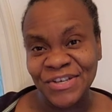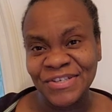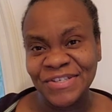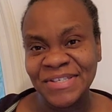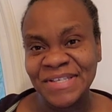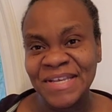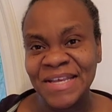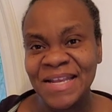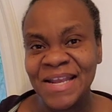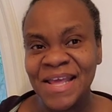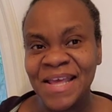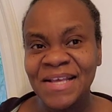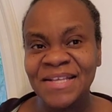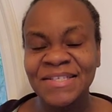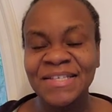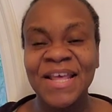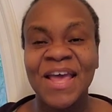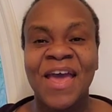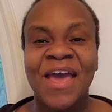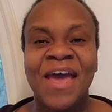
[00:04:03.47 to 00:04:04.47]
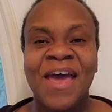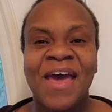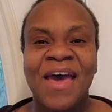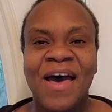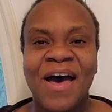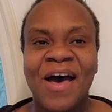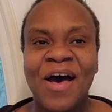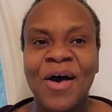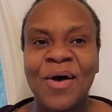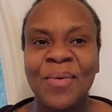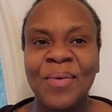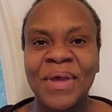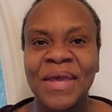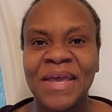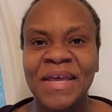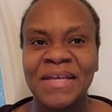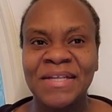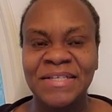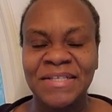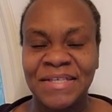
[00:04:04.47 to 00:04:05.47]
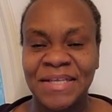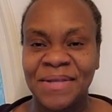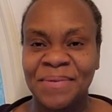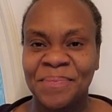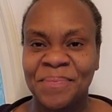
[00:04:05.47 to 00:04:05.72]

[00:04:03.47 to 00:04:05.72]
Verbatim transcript: your seedlings, how it